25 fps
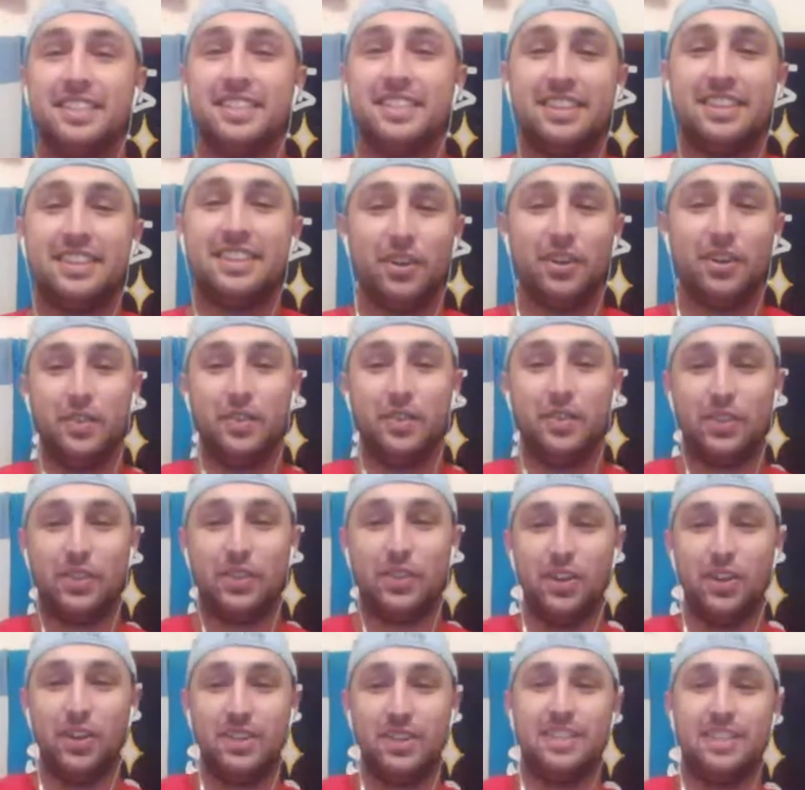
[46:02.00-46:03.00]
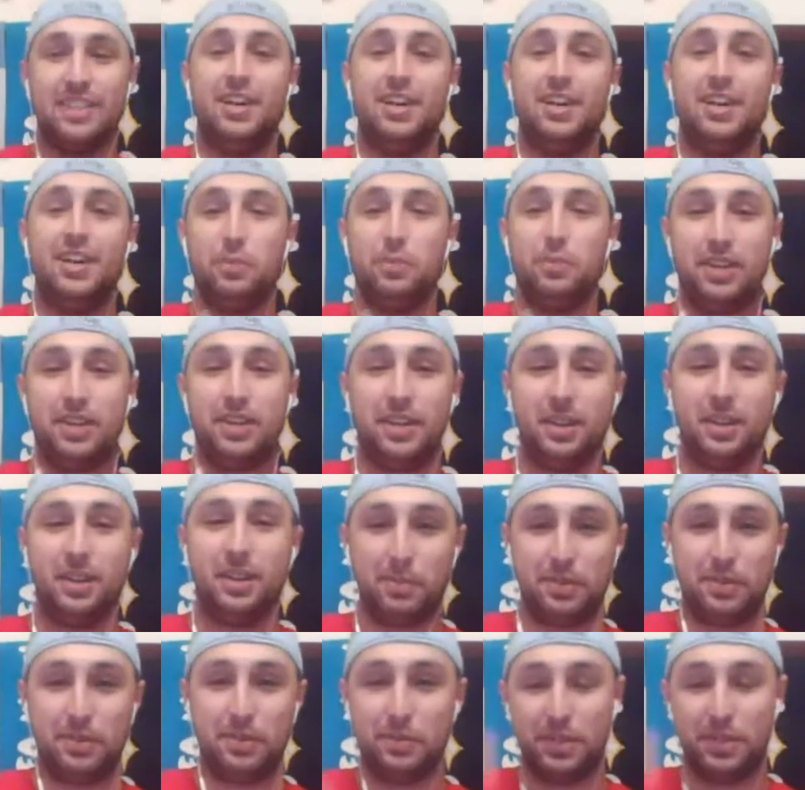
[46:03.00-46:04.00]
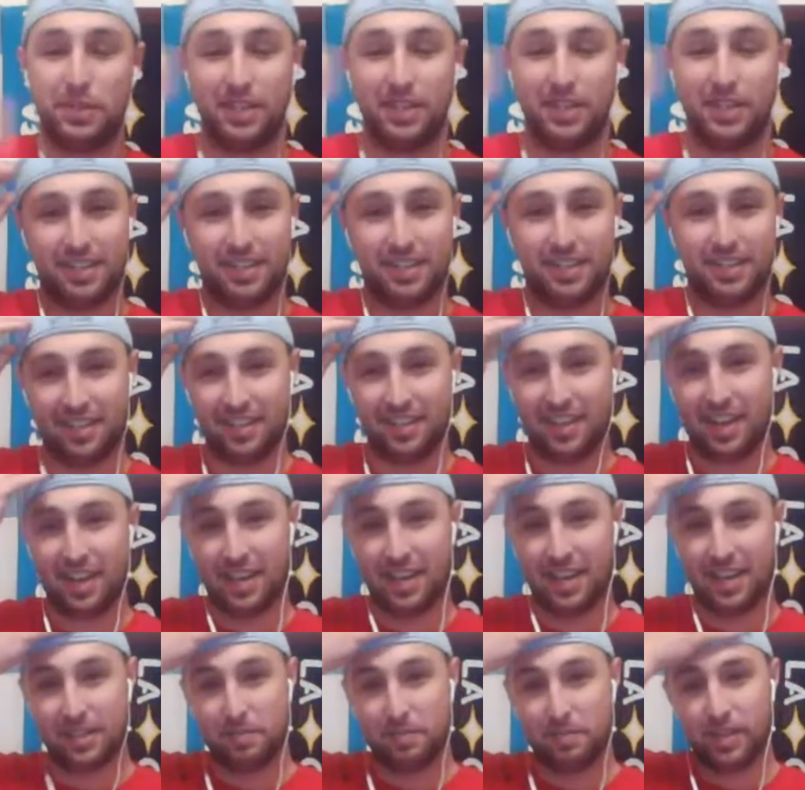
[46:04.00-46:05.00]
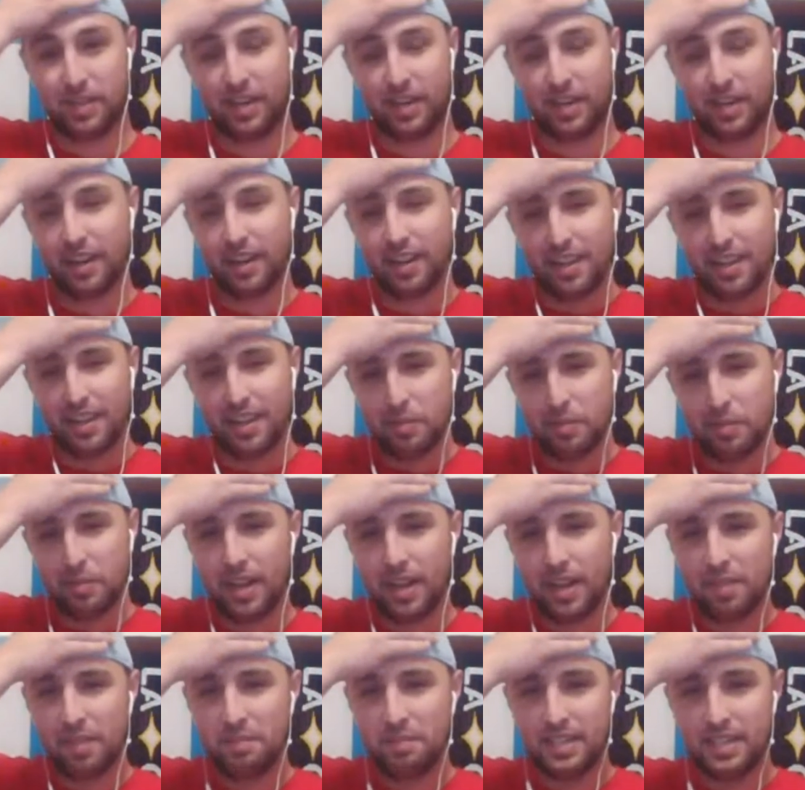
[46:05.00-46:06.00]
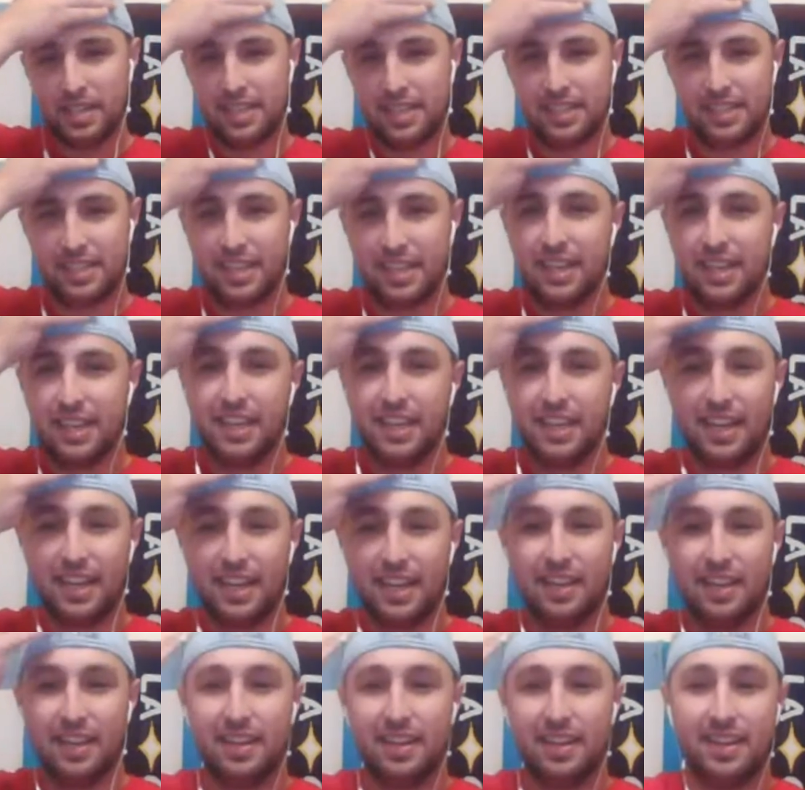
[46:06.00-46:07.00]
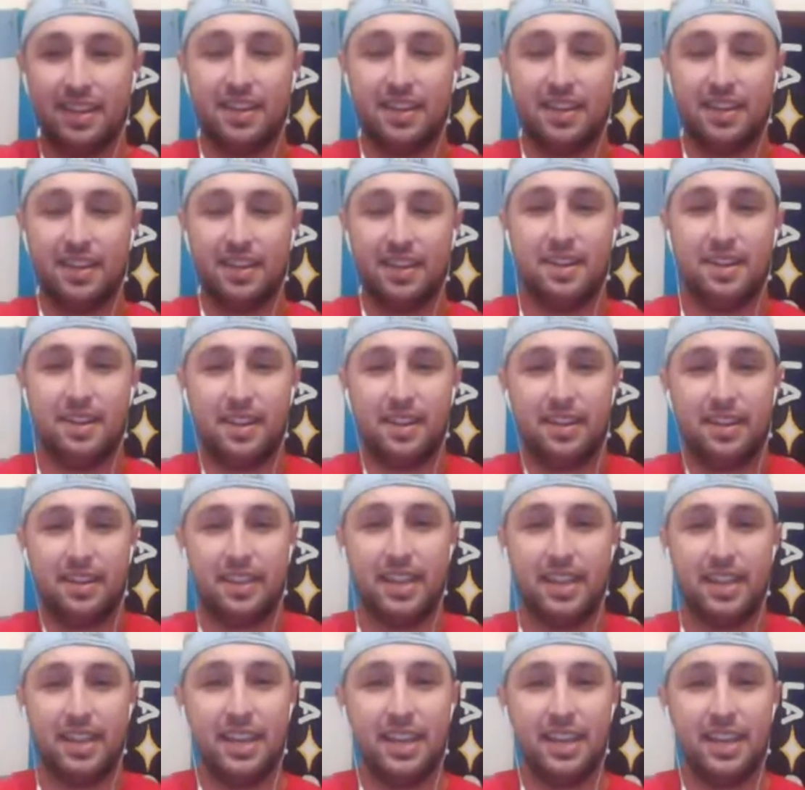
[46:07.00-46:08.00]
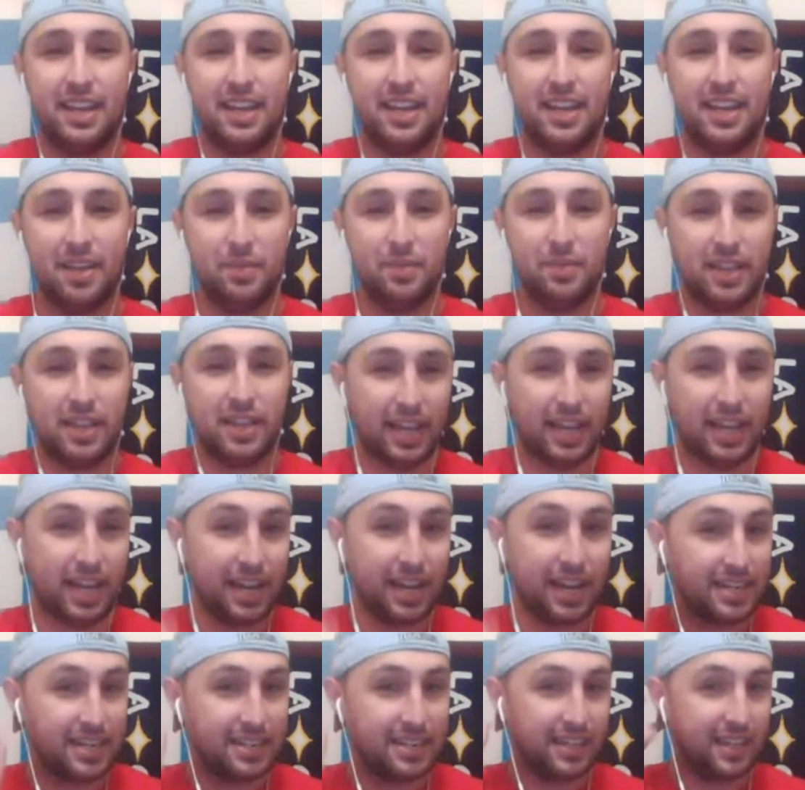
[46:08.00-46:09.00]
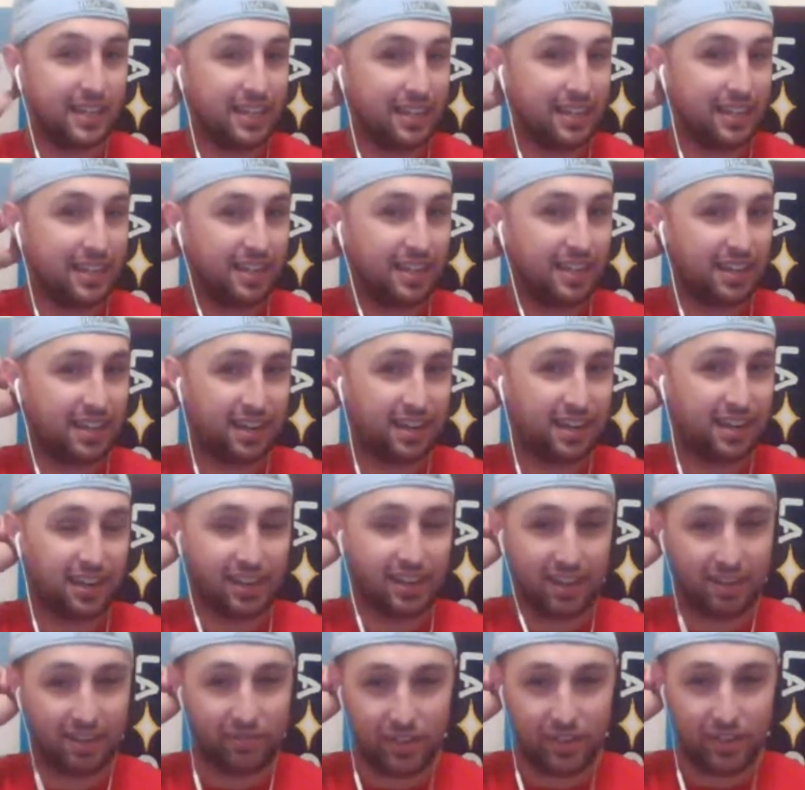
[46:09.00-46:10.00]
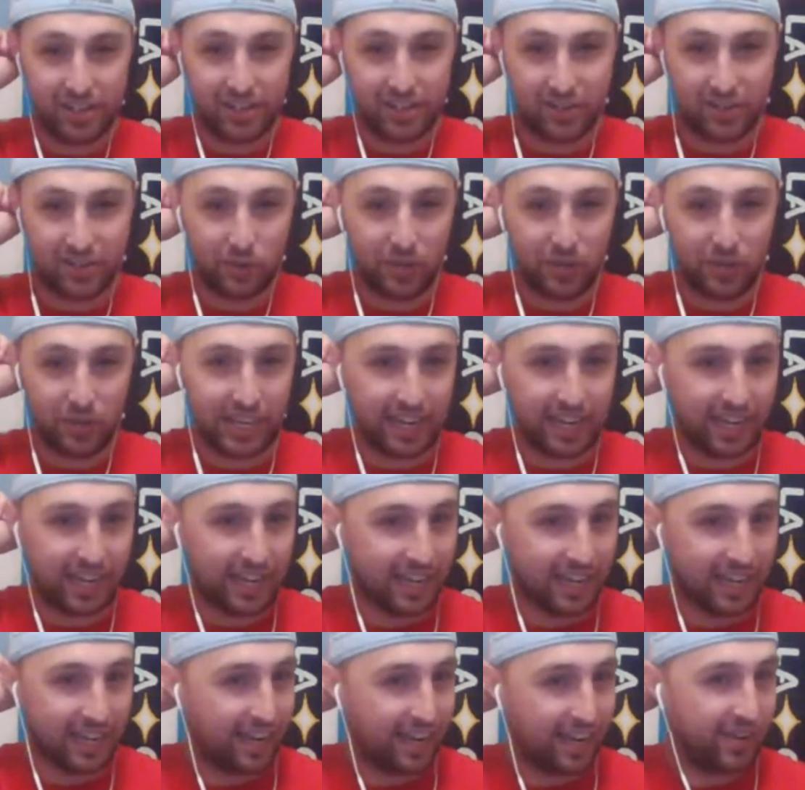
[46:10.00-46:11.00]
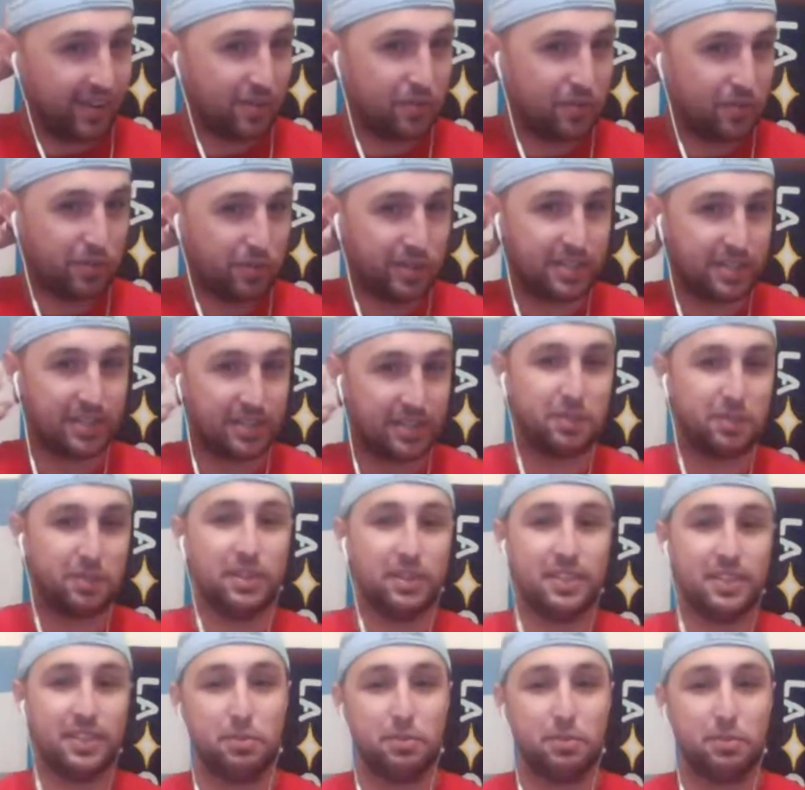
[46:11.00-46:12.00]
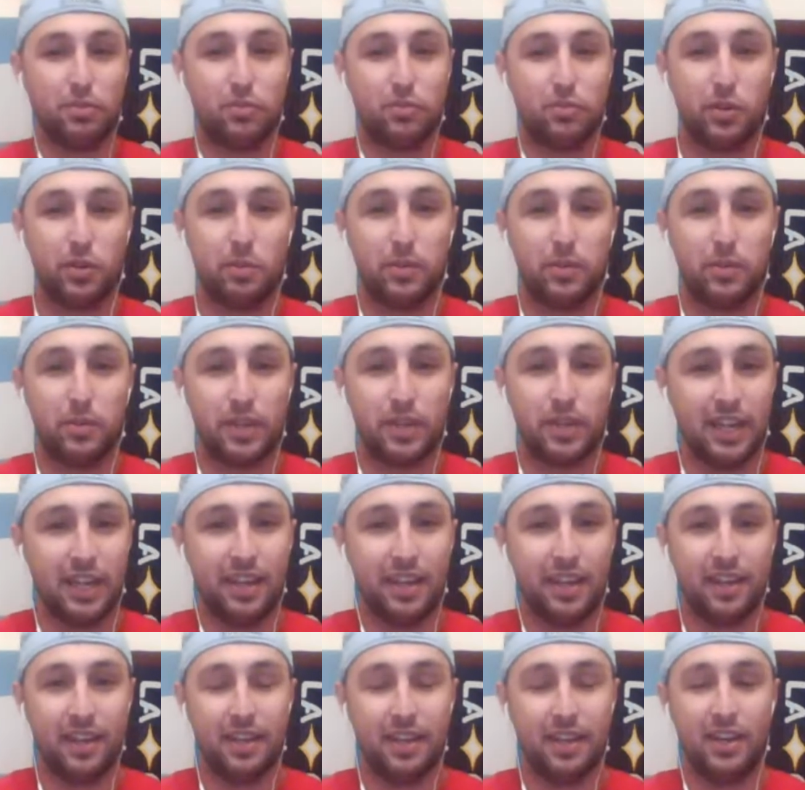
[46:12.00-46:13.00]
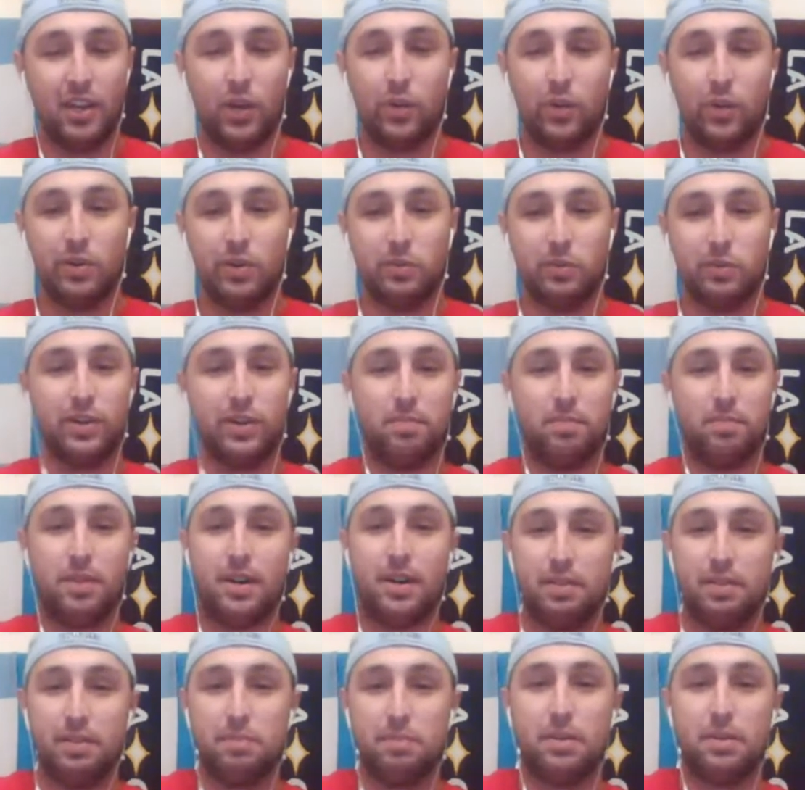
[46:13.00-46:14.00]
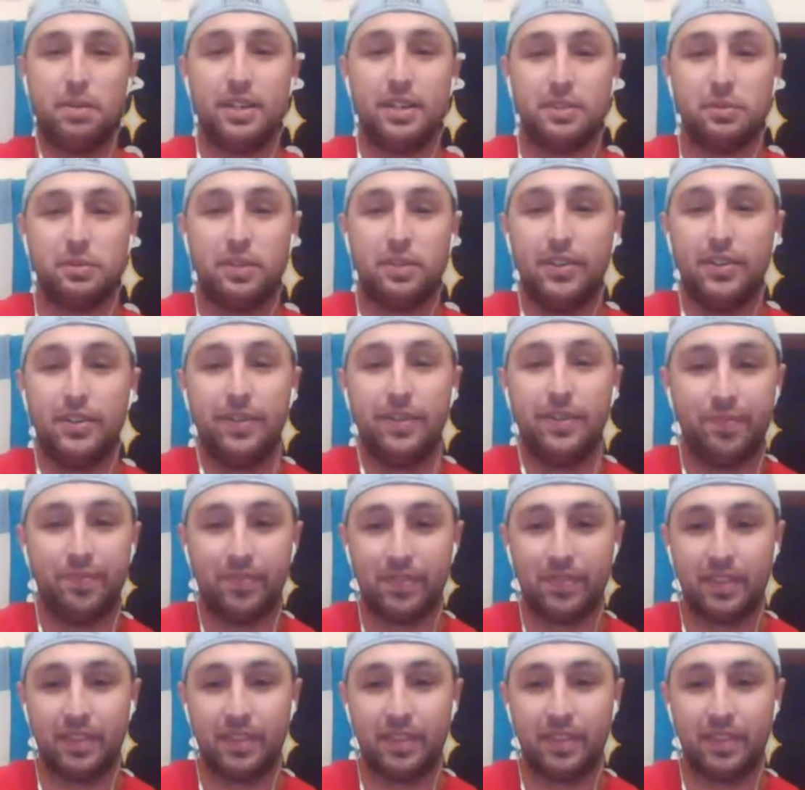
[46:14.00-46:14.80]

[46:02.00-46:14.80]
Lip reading: their run to the Open Cup is what got them there. But I mean, DC, they kind of did it an unconventional way, and I don't know if we talked about this before, but no one wanted Bobby Boswell.